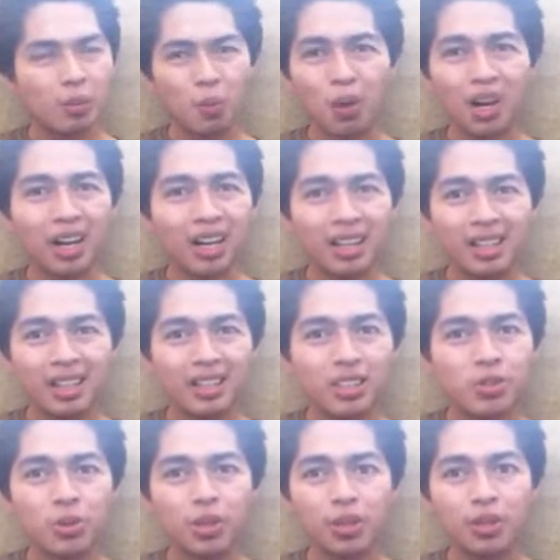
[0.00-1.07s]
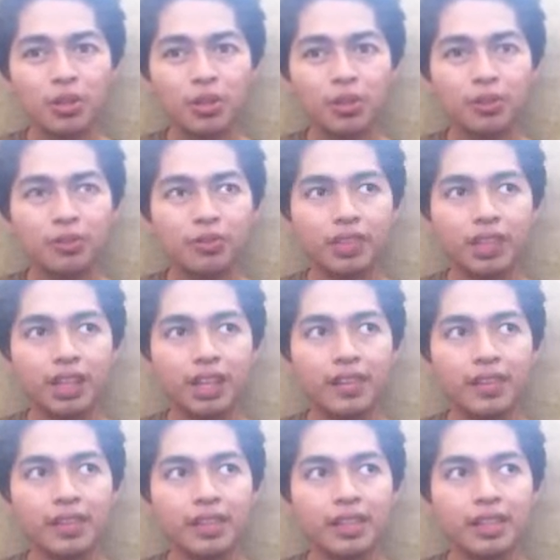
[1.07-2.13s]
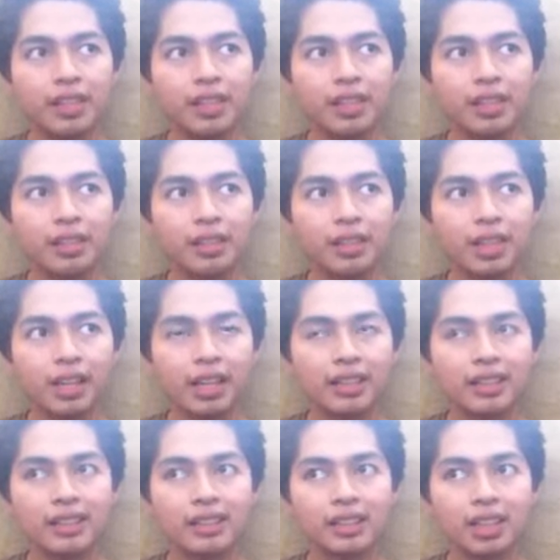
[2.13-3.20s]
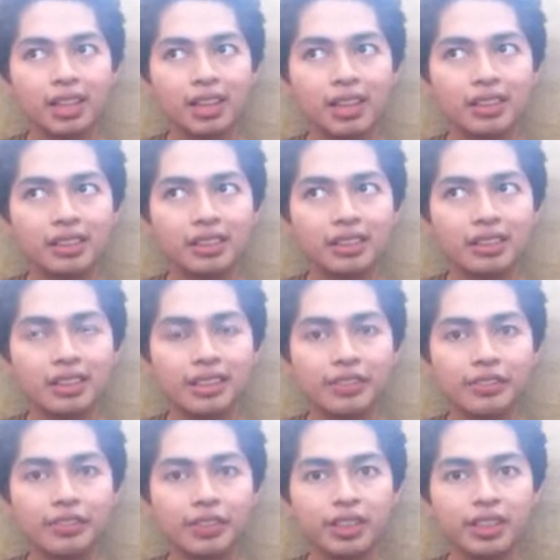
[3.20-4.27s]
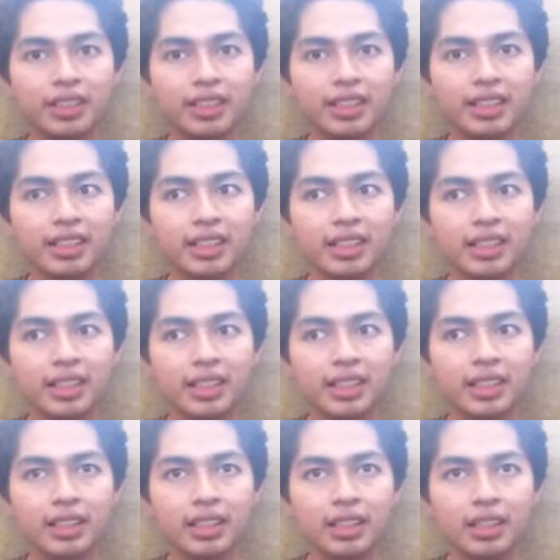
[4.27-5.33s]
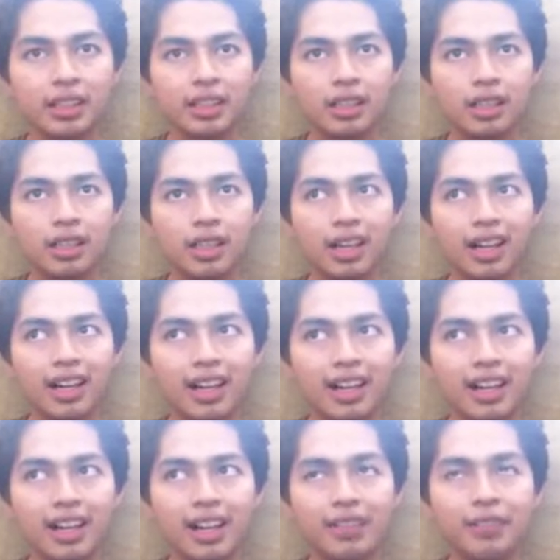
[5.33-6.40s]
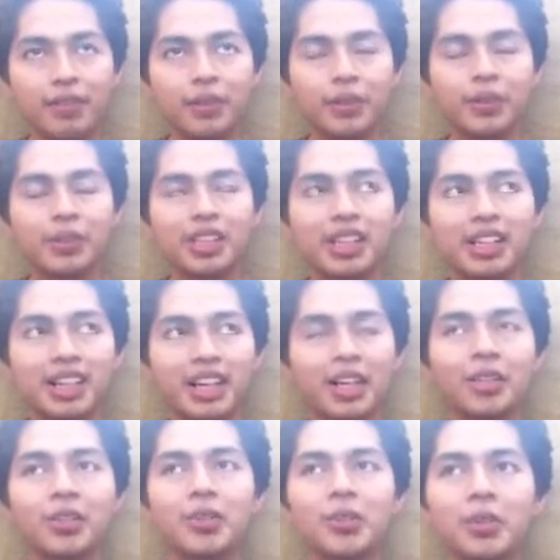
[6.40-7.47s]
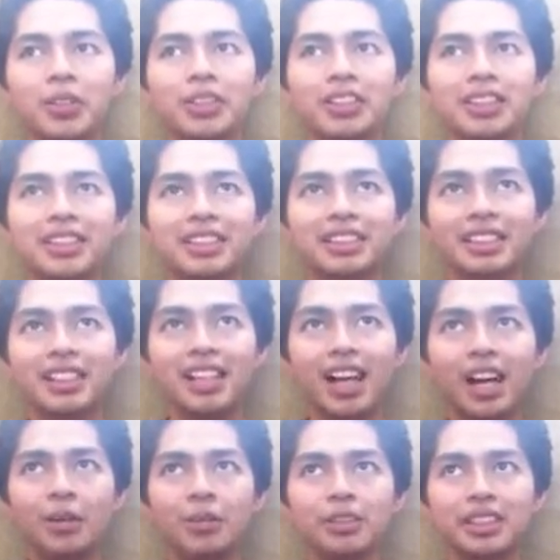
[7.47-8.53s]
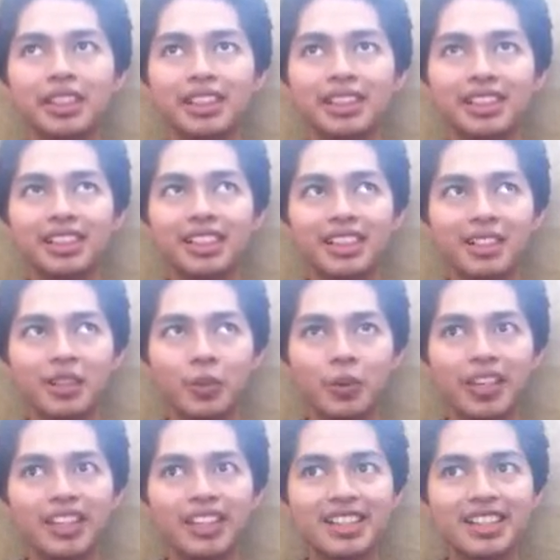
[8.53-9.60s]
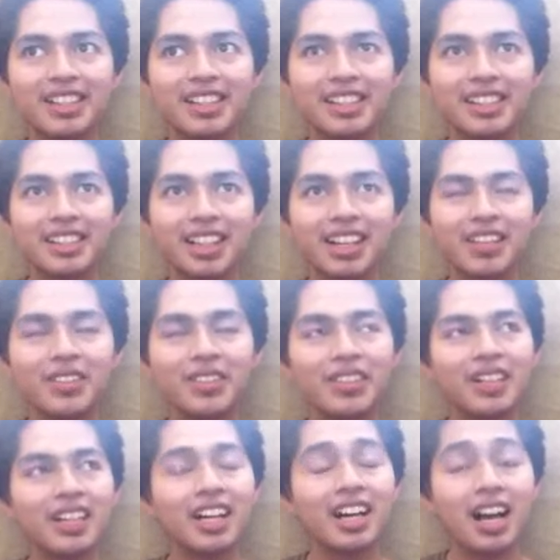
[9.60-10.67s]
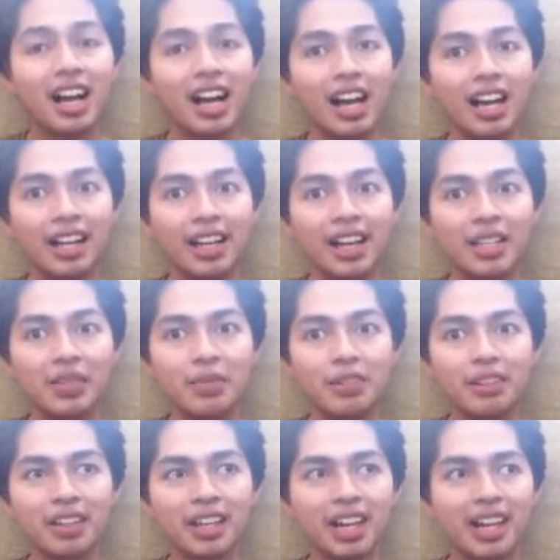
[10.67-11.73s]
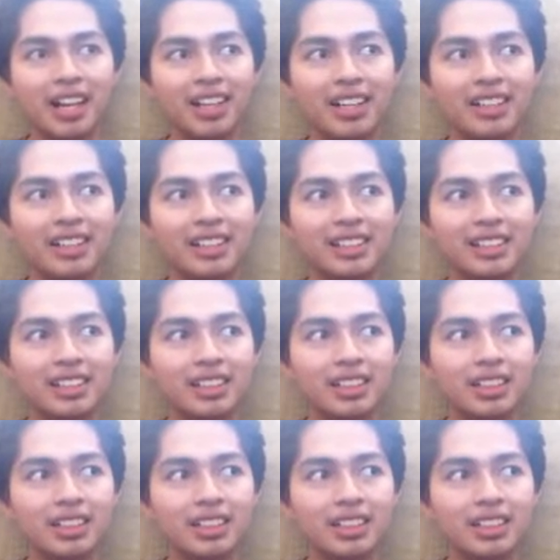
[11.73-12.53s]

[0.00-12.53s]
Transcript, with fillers: one twelve, and then like I just start didn't feel good, and then like I felt I don't know. I just I was like awake. I don't know. Like I uh